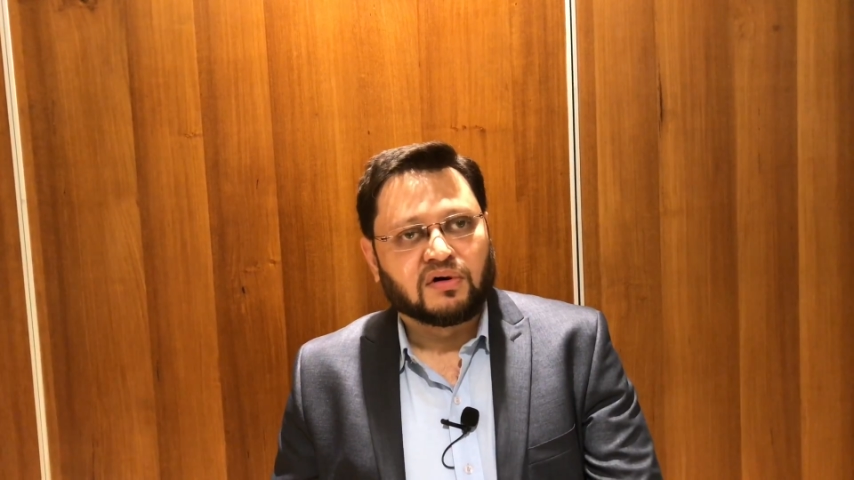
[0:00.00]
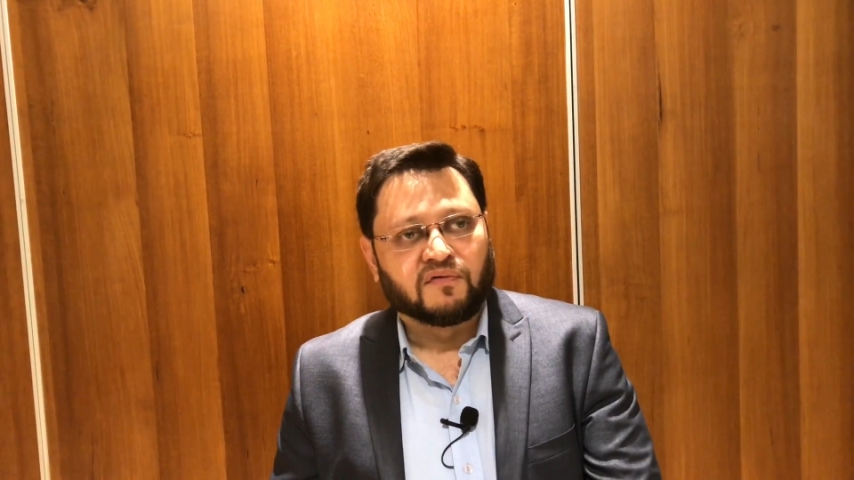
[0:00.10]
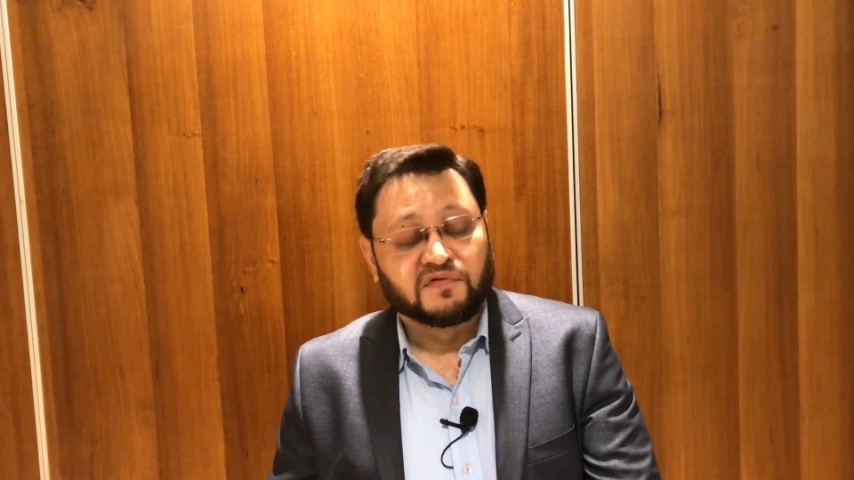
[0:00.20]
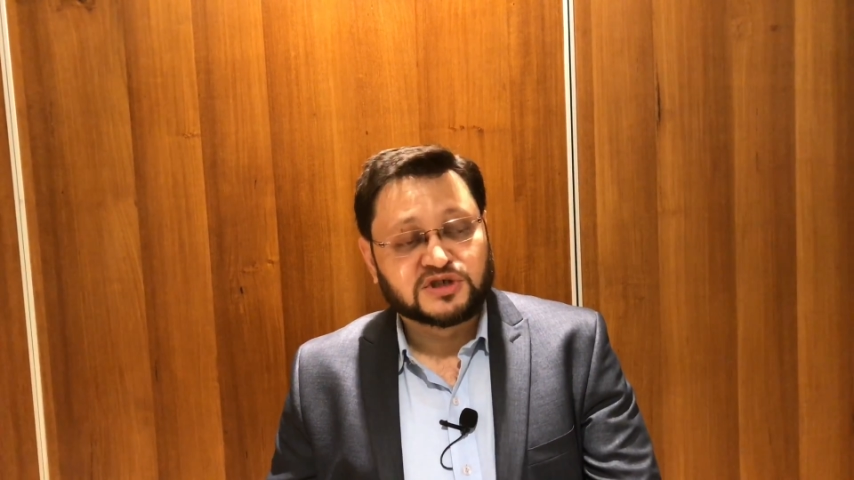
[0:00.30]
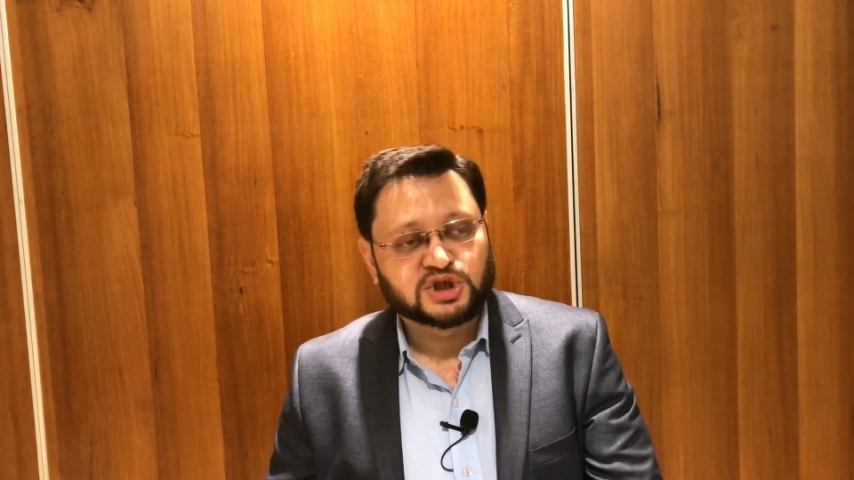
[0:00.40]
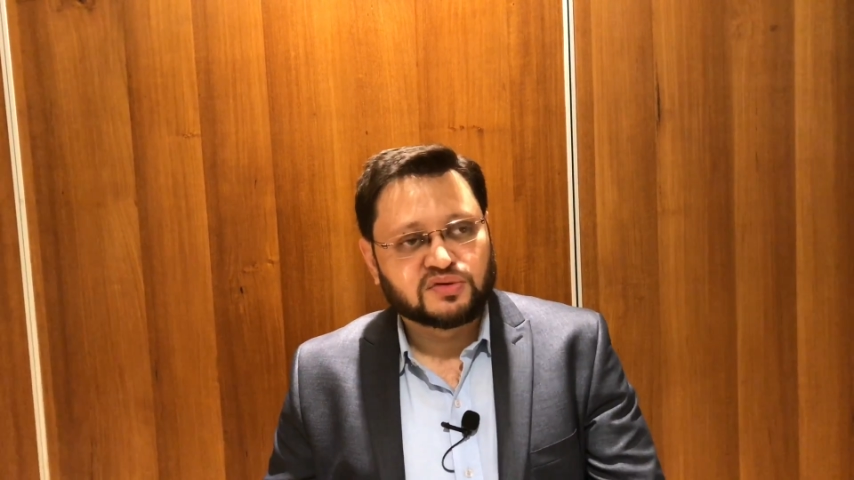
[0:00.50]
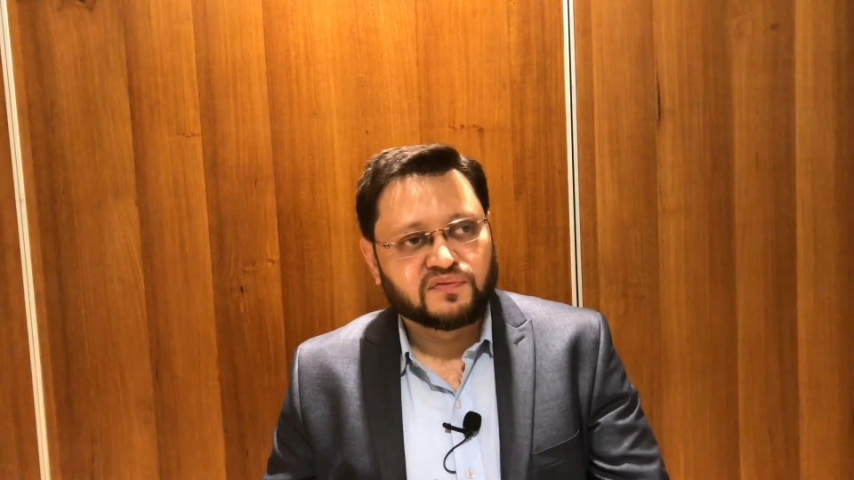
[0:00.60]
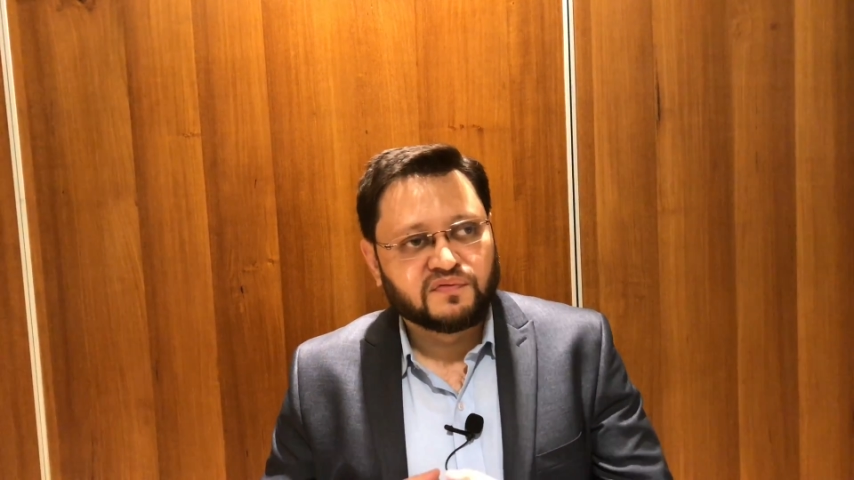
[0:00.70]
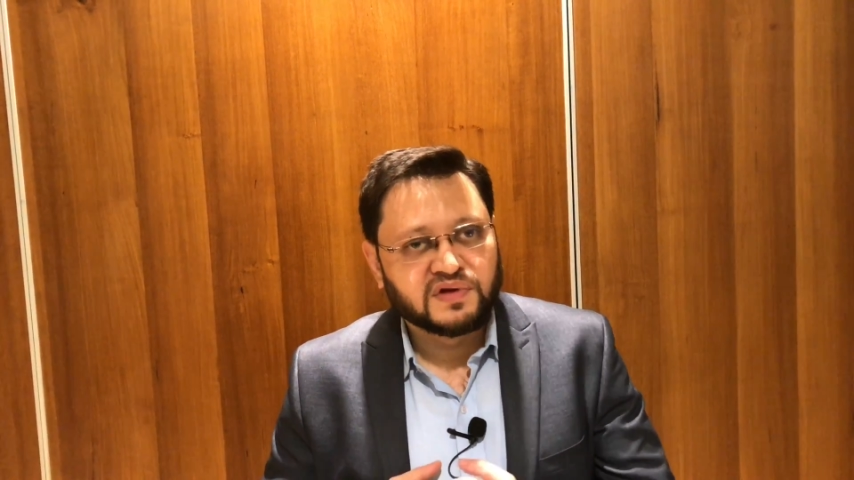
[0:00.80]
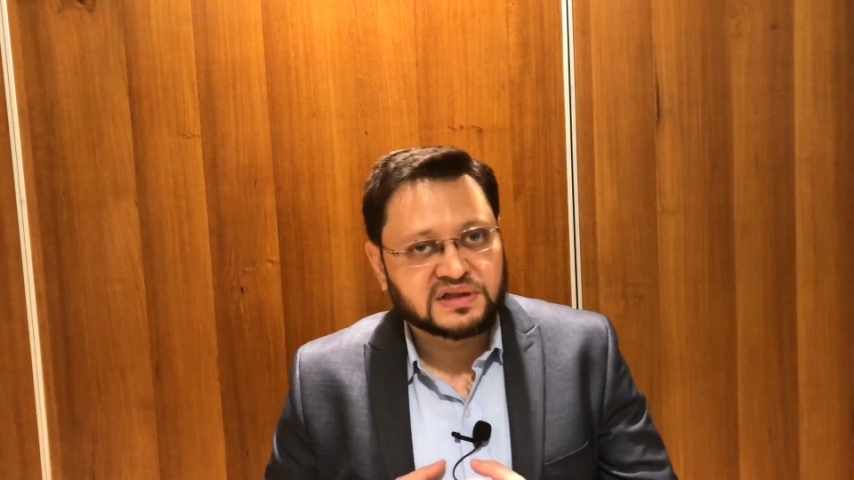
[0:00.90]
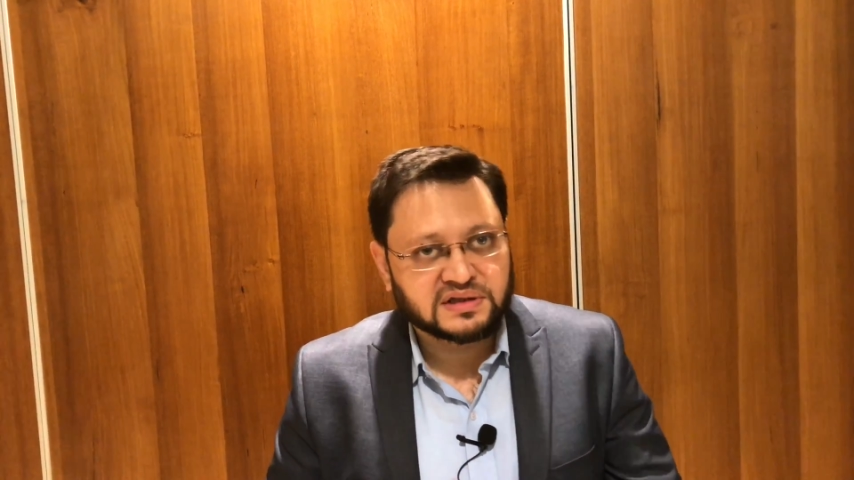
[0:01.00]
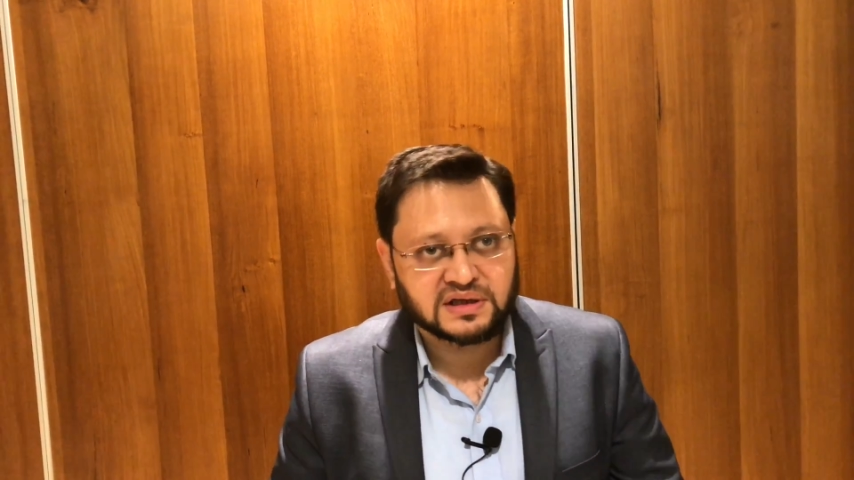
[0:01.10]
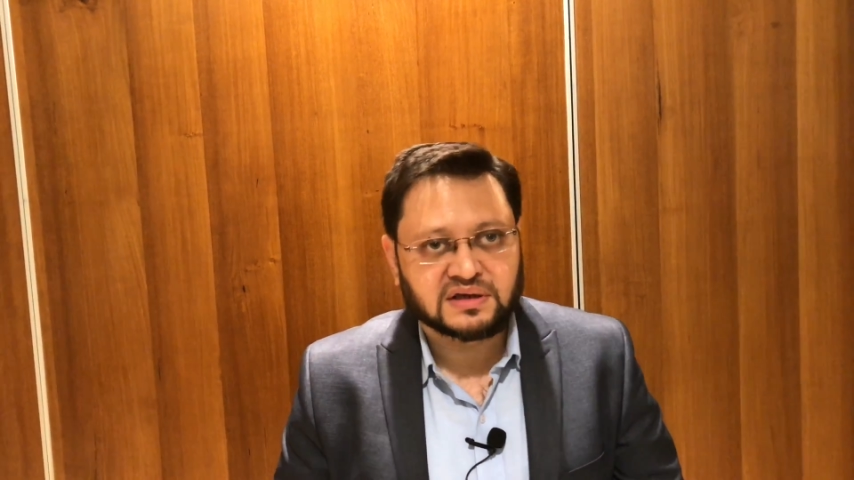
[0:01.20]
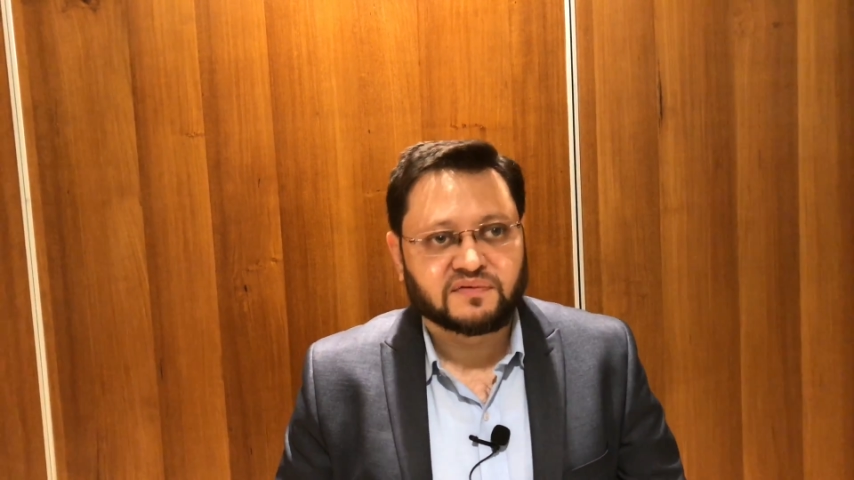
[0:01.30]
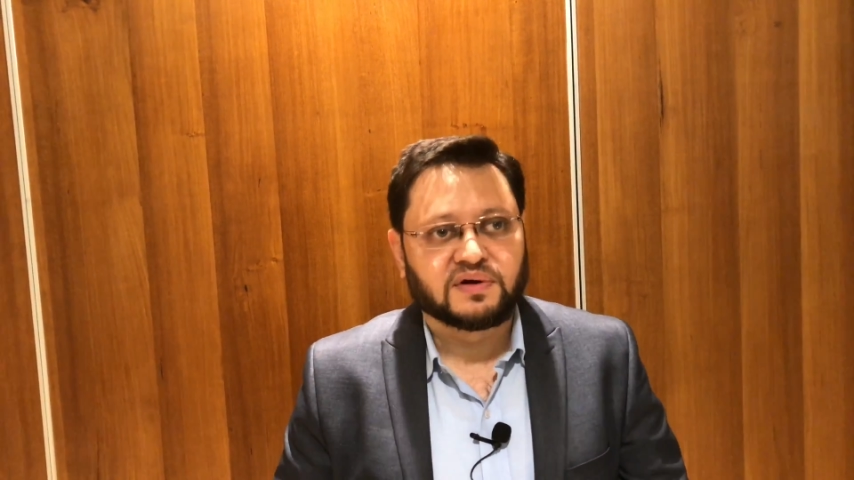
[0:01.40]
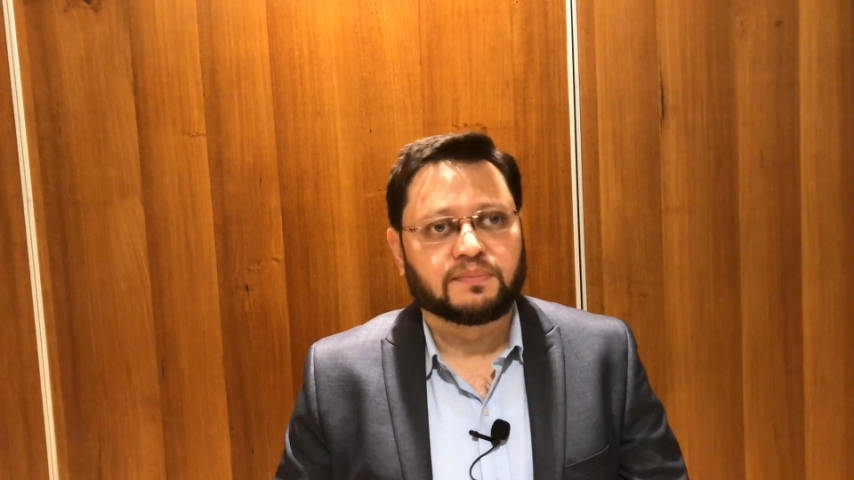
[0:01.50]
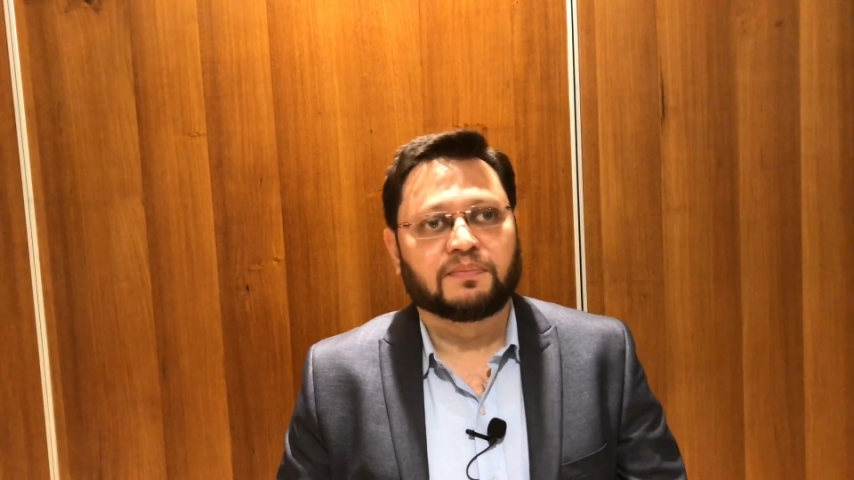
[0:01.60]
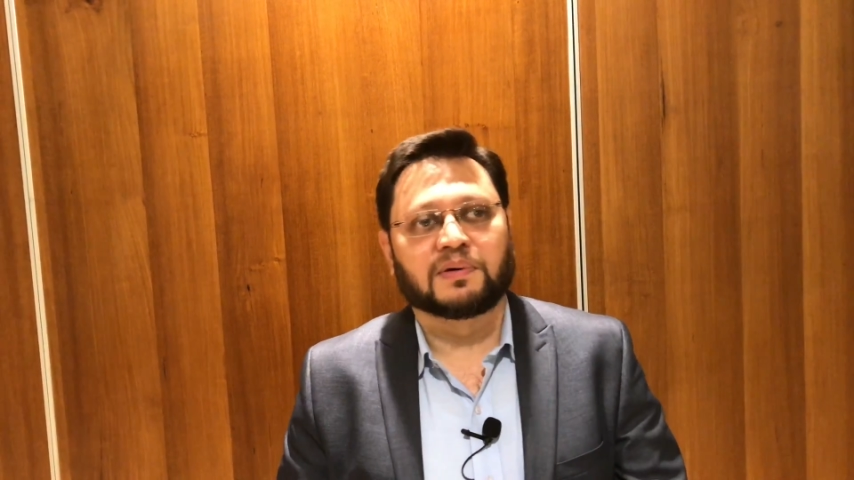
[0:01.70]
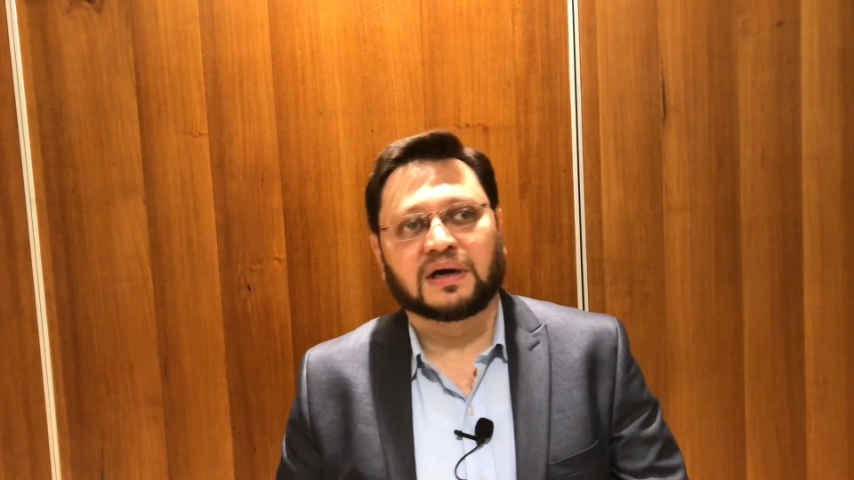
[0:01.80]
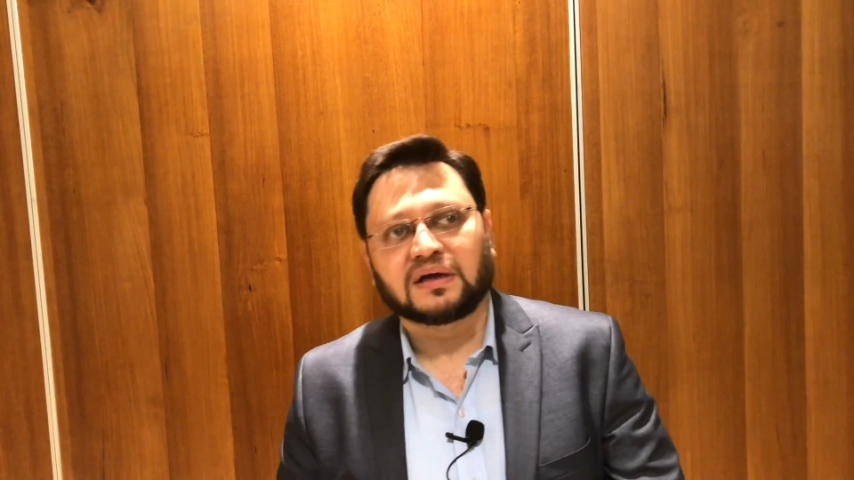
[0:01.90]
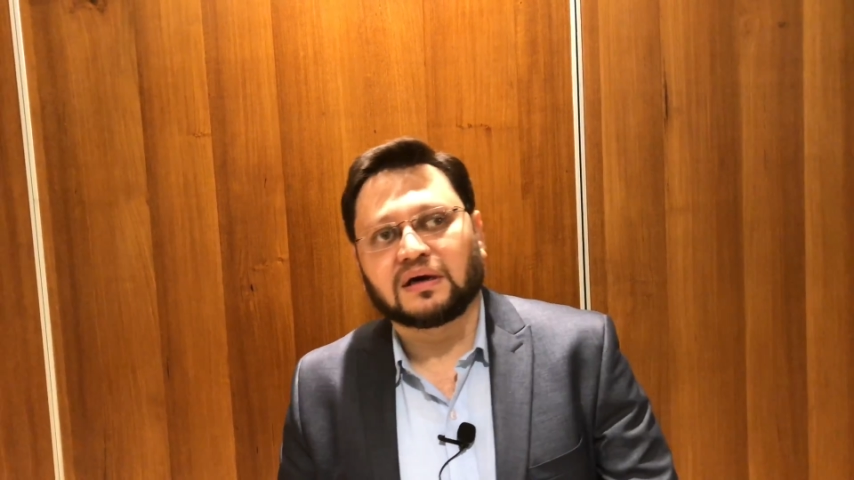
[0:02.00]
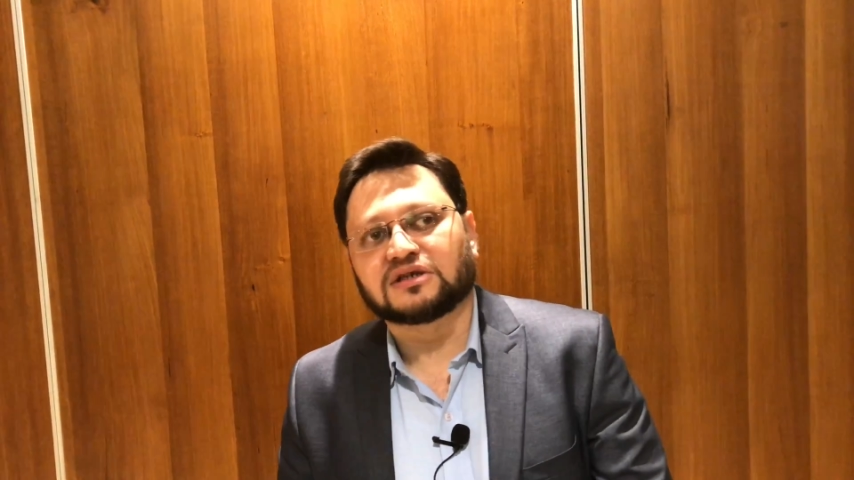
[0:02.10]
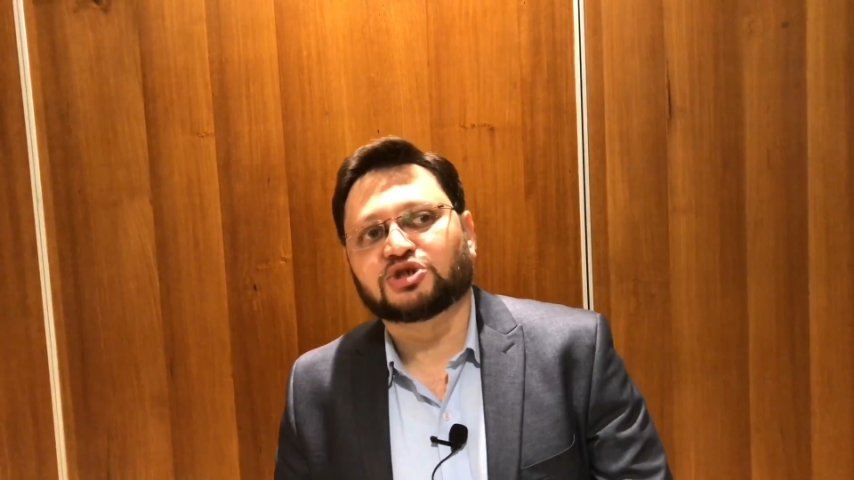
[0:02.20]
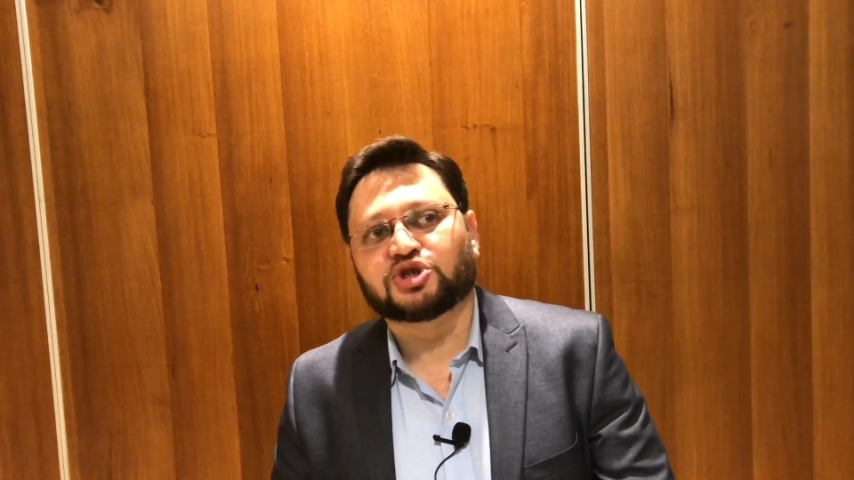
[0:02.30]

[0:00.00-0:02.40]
which we think will bring a